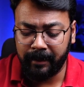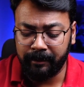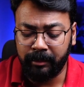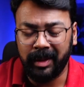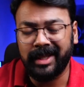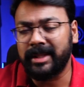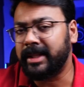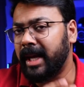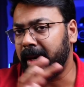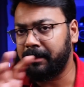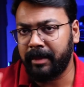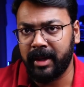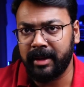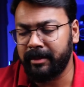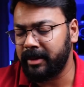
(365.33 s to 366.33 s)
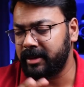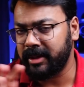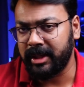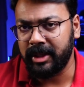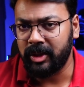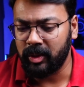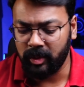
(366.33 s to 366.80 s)
but that
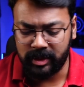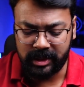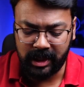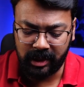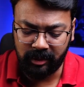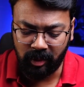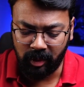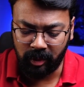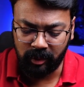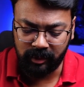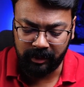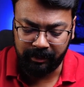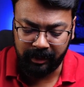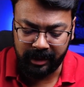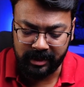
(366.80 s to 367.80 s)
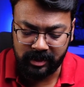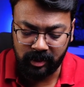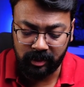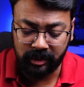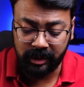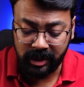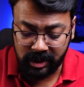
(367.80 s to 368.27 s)
parametric EQ is kind of all over the place.
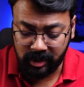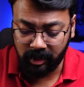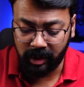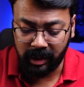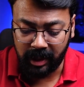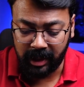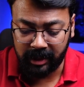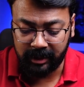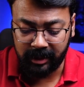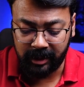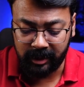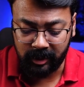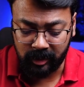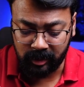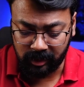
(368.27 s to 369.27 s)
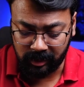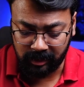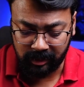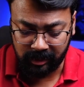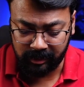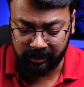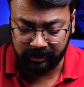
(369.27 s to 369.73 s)
So this one, I'll tell you
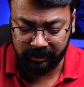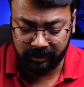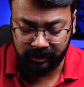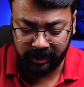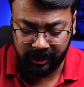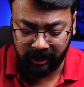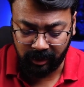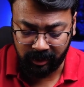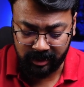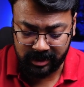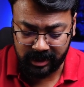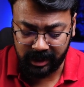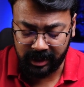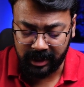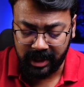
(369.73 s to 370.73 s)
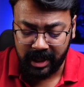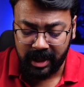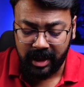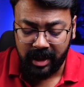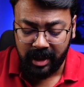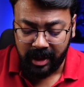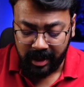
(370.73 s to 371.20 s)
uh, very honestly,
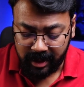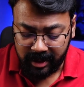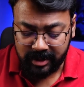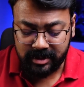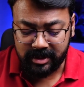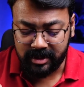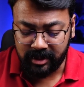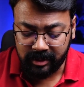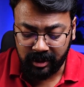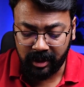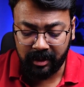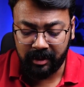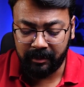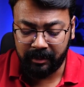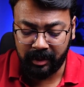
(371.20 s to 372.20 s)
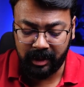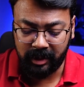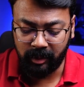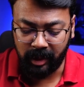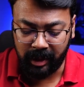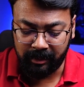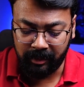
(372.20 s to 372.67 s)
is done pretty
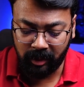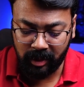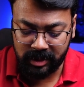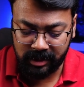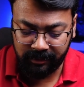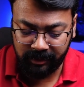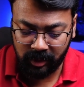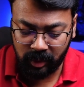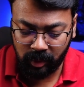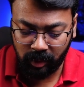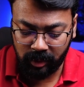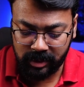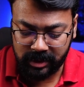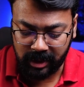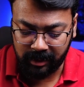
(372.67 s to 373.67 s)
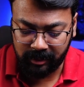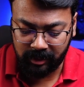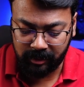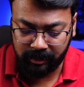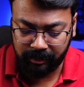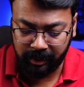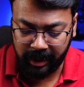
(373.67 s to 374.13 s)
well because if you do want to start
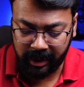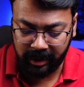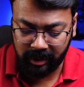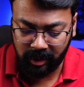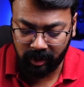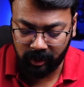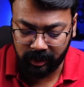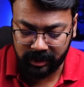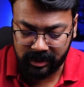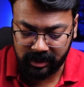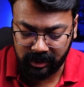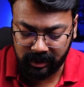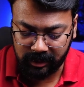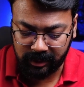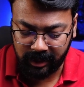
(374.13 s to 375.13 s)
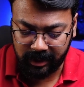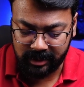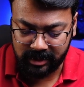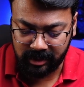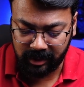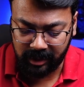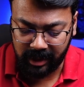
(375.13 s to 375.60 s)
playing around with certain
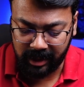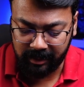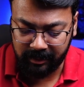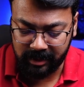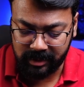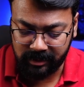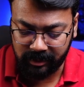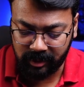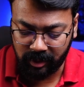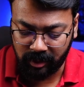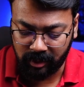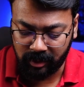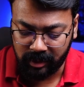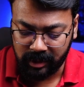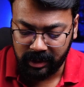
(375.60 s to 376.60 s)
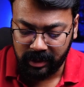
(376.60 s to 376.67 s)
things, certain elements with your